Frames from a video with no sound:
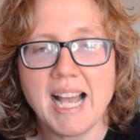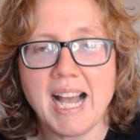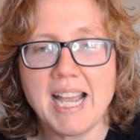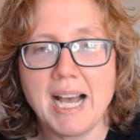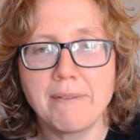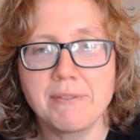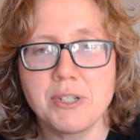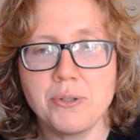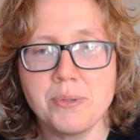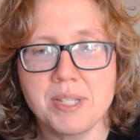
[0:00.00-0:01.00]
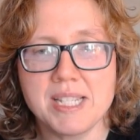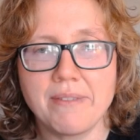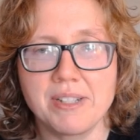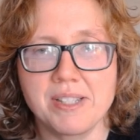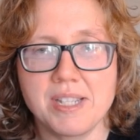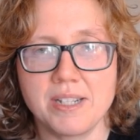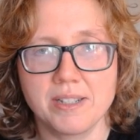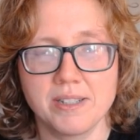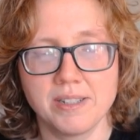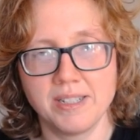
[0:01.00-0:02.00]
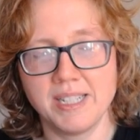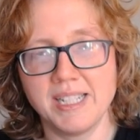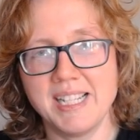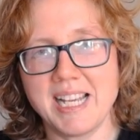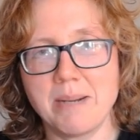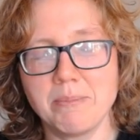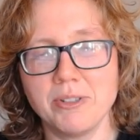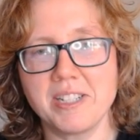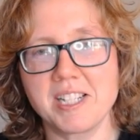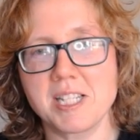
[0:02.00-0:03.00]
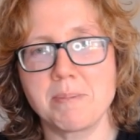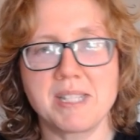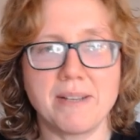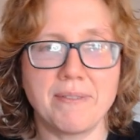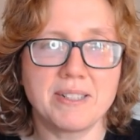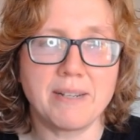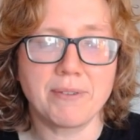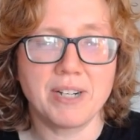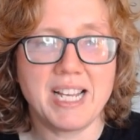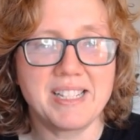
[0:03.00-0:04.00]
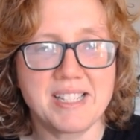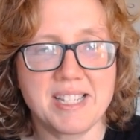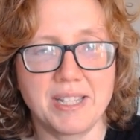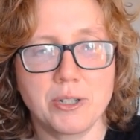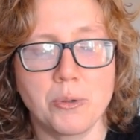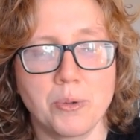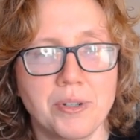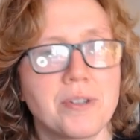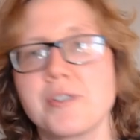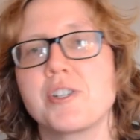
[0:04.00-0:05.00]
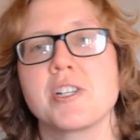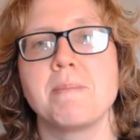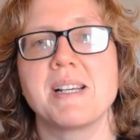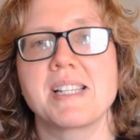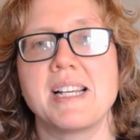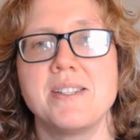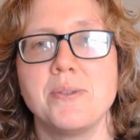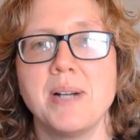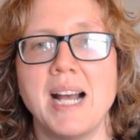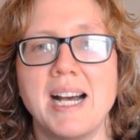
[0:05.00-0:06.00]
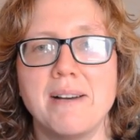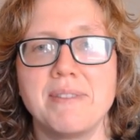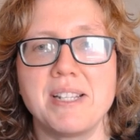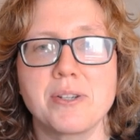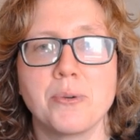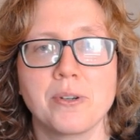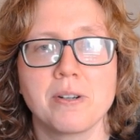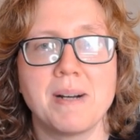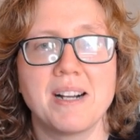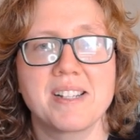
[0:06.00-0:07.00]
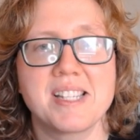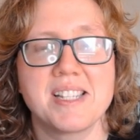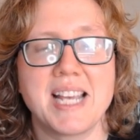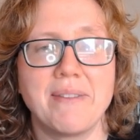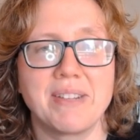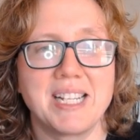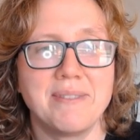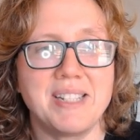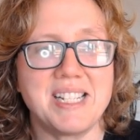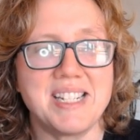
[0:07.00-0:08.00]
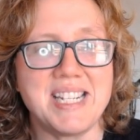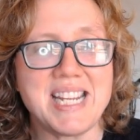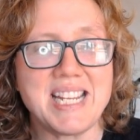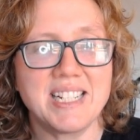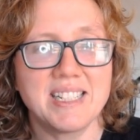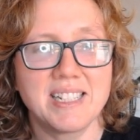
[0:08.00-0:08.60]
I have 2 7s here. And I'm looking specifically for hiddens in the corners, just because I do have these corner boxes having kind of these neat